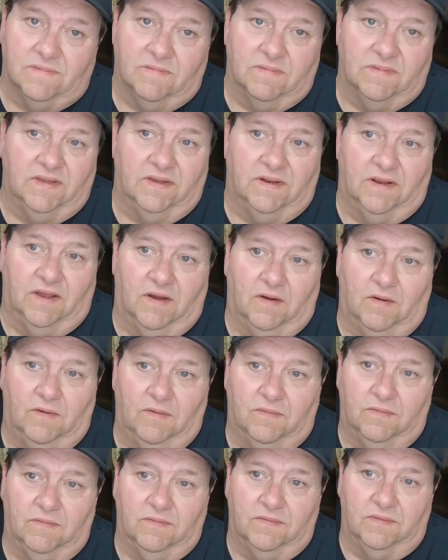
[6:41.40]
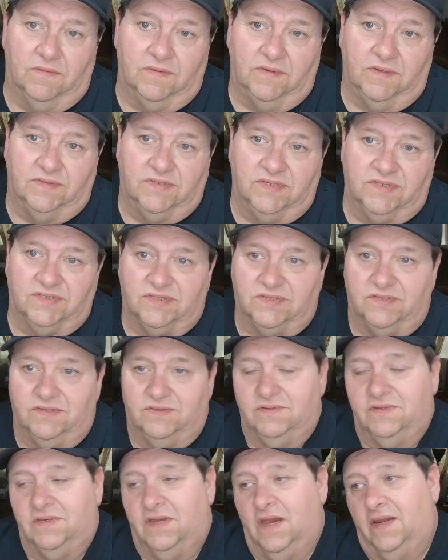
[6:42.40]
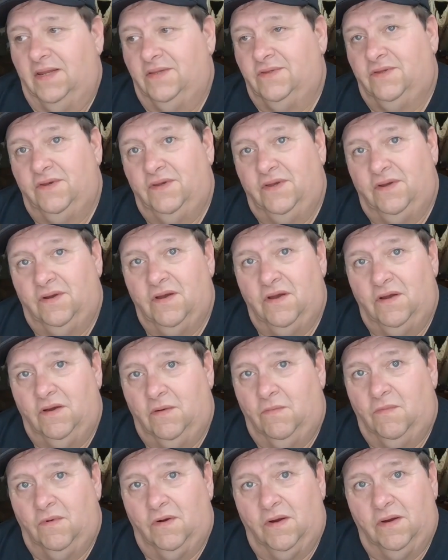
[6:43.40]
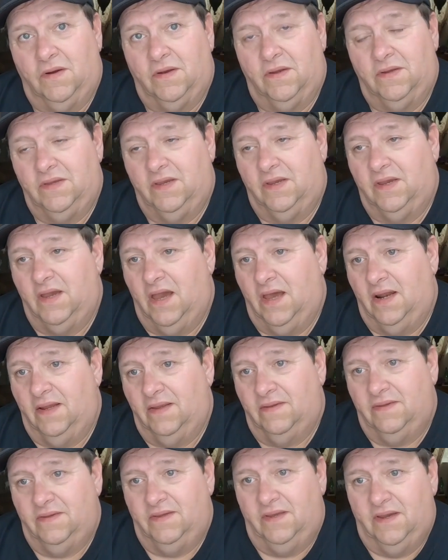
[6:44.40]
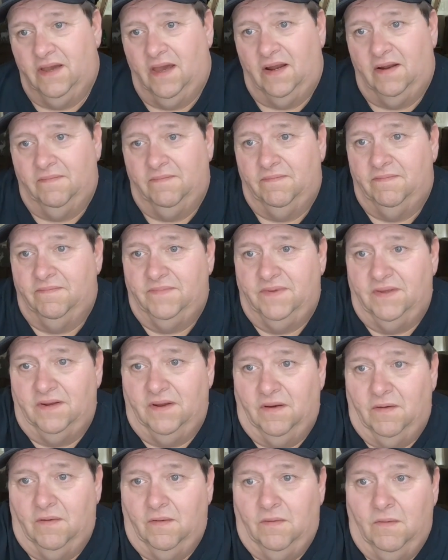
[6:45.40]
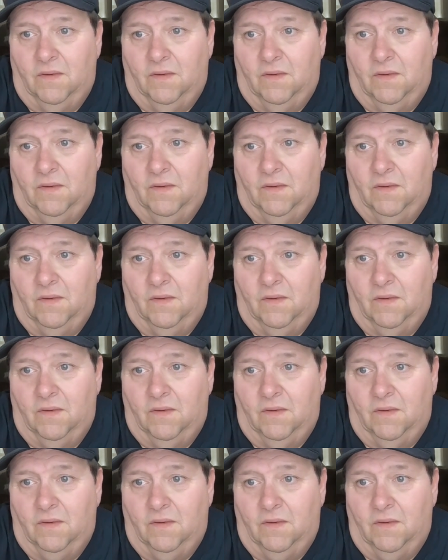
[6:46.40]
you know, you just got to do your homework. You got to, you know,